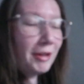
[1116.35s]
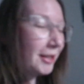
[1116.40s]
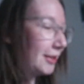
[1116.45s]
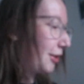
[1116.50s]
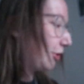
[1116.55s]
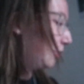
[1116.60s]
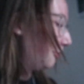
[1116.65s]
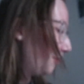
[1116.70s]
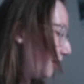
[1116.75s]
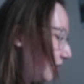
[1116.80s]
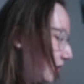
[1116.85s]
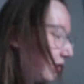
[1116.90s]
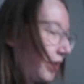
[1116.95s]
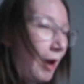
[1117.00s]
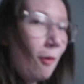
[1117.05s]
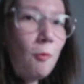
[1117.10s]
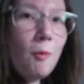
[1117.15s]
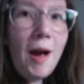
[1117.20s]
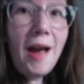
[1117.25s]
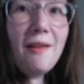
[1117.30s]
oh, exaggeration
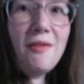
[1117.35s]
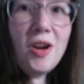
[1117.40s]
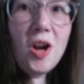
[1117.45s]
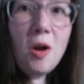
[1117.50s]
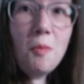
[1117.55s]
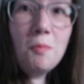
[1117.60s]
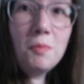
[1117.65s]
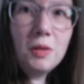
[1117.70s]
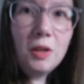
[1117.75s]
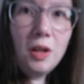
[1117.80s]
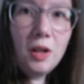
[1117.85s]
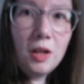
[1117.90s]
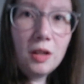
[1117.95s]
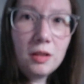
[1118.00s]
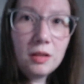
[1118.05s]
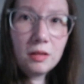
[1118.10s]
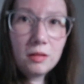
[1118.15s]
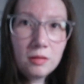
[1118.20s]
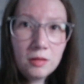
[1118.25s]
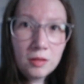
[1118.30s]
there. Why am I
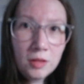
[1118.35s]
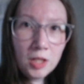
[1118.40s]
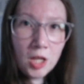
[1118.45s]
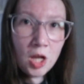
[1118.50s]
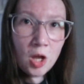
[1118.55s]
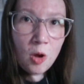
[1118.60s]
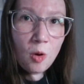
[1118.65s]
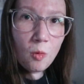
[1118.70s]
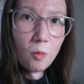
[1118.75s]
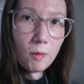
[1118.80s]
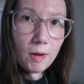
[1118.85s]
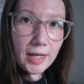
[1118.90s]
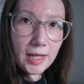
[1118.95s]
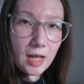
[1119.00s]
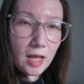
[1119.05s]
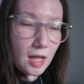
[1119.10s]
blurred? Wake